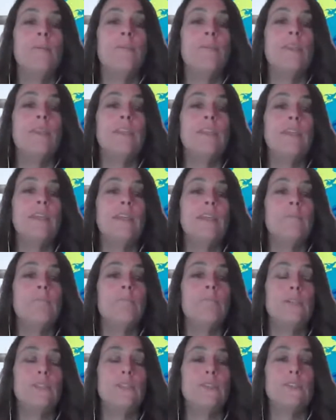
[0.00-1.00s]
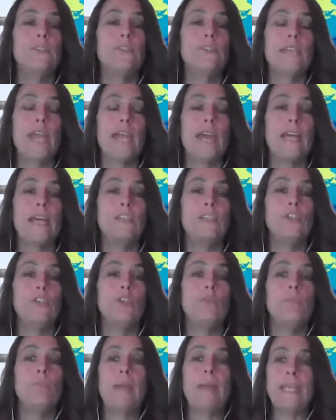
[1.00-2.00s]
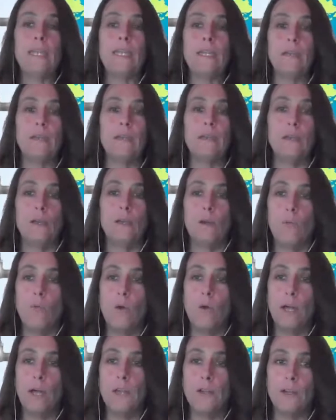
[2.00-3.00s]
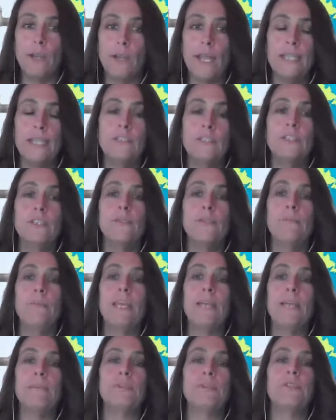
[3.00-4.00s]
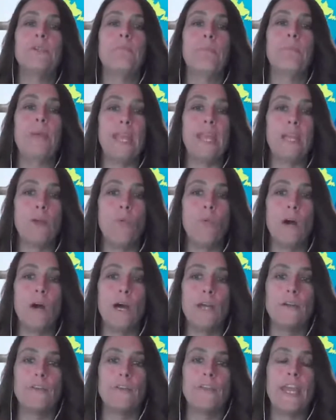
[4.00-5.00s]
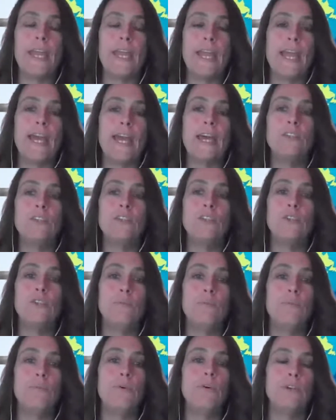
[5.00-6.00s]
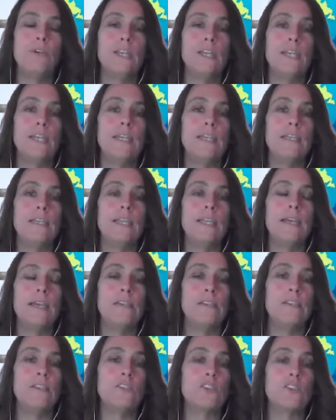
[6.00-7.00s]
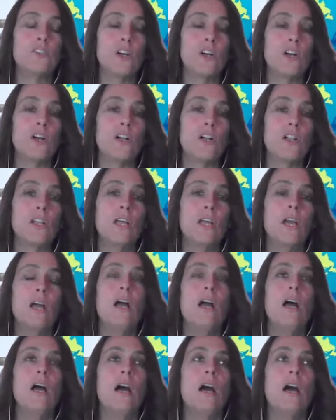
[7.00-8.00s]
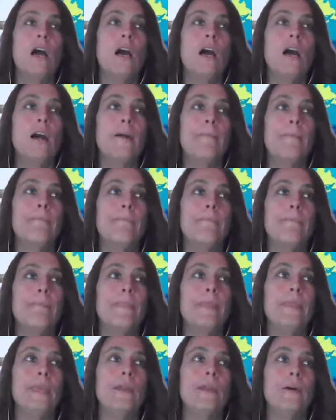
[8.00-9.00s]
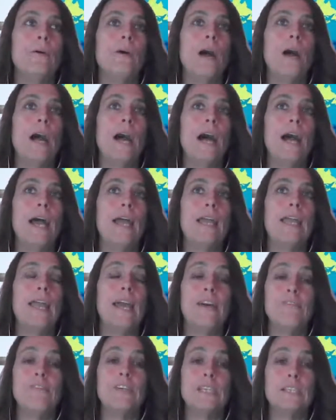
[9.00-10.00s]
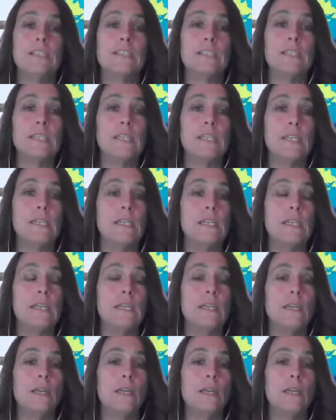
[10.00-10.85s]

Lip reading: The builders had to bank water, and to be able to bank water, they had to put in and install, high efficacy